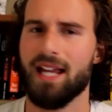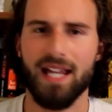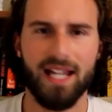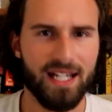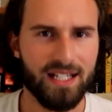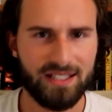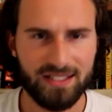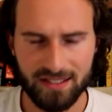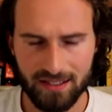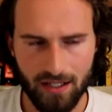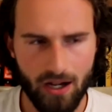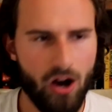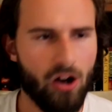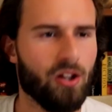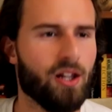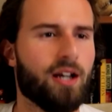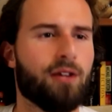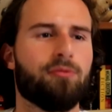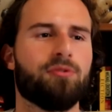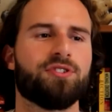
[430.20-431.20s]
it's,
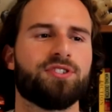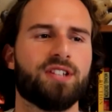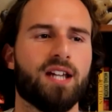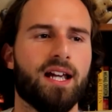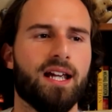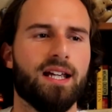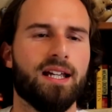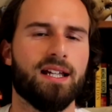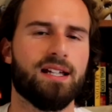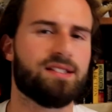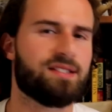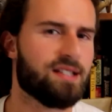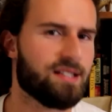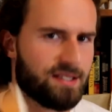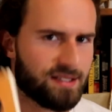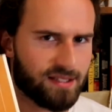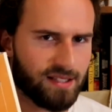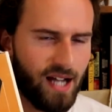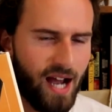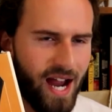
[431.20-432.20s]
all I will say is
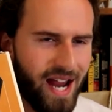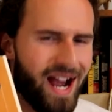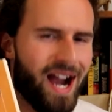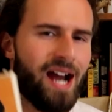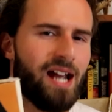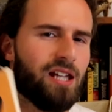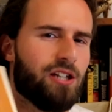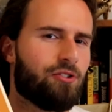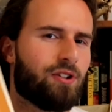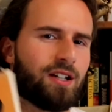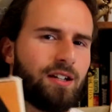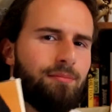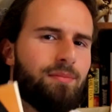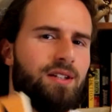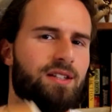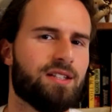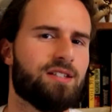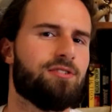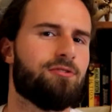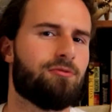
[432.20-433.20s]
it's, I highly
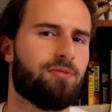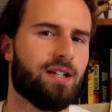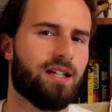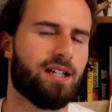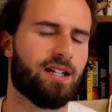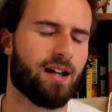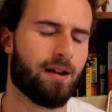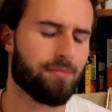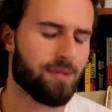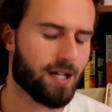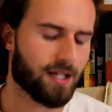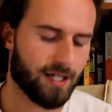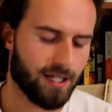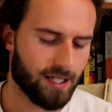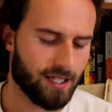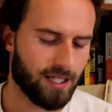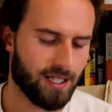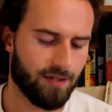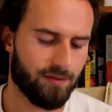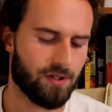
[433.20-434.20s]
recommend that you read it. I'm not
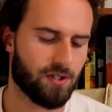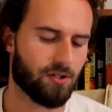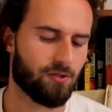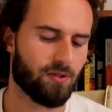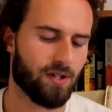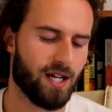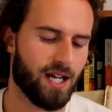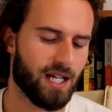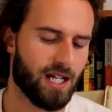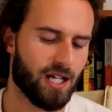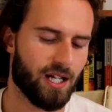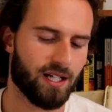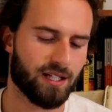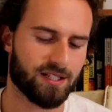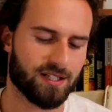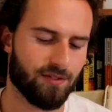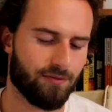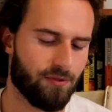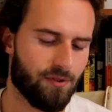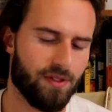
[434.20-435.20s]
going to give it a grade
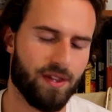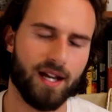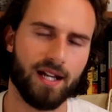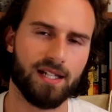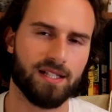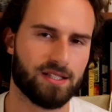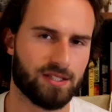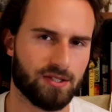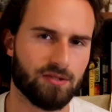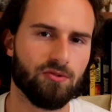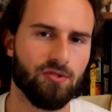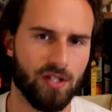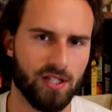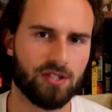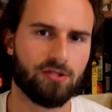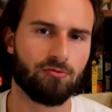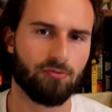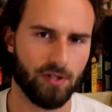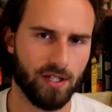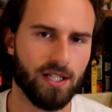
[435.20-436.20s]
except for that it's,
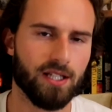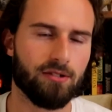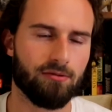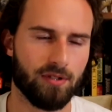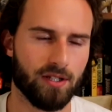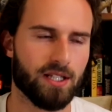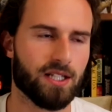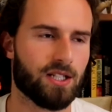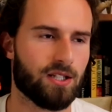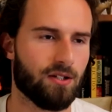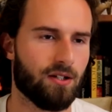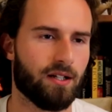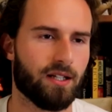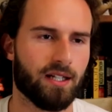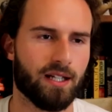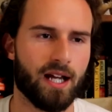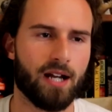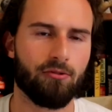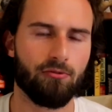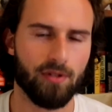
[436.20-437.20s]
it's really, really good,
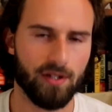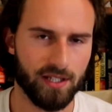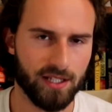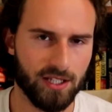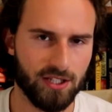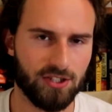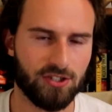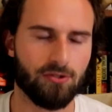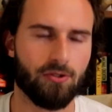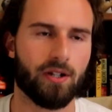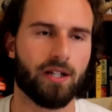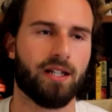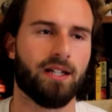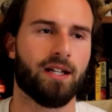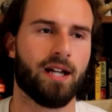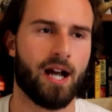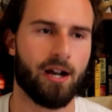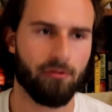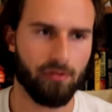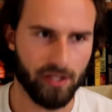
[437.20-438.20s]
and I really enjoyed it,
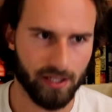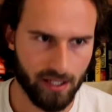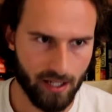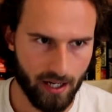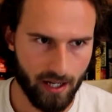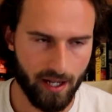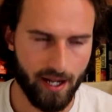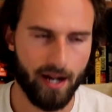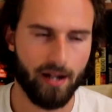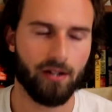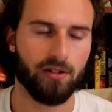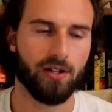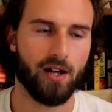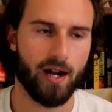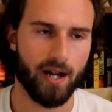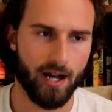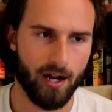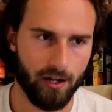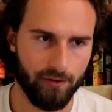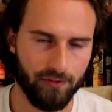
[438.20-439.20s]
and I really got a lot, a
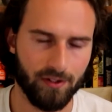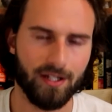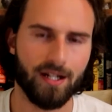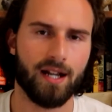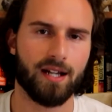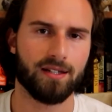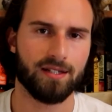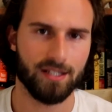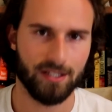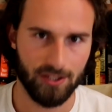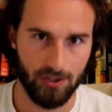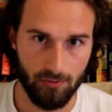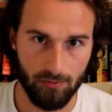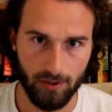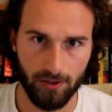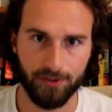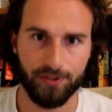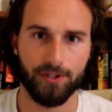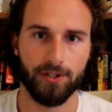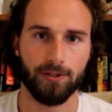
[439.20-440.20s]
lot out of it, and I think you
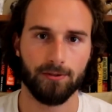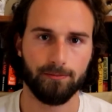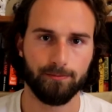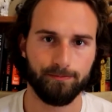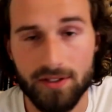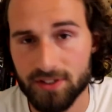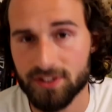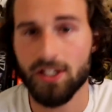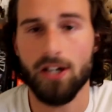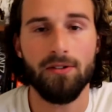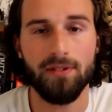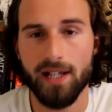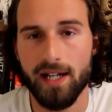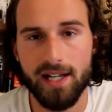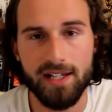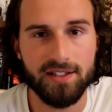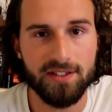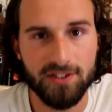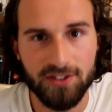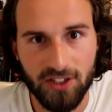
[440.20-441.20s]
will too. So,
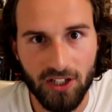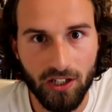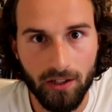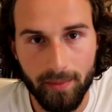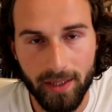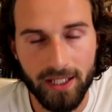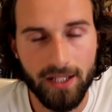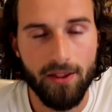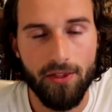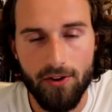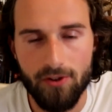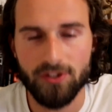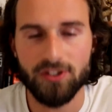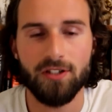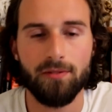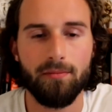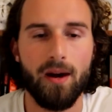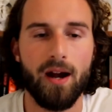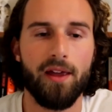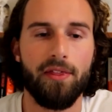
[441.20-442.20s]
ladies and gentlemen, those
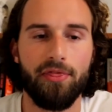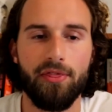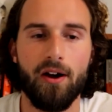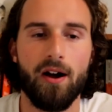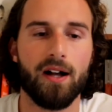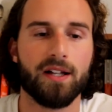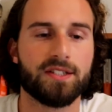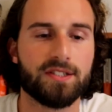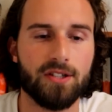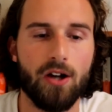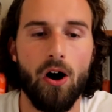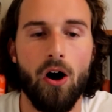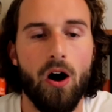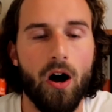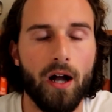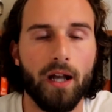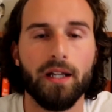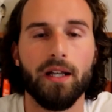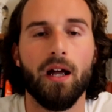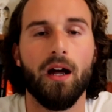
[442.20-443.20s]
are my thoughts
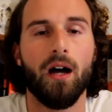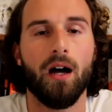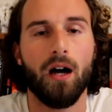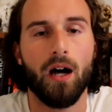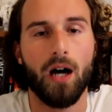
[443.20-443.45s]
on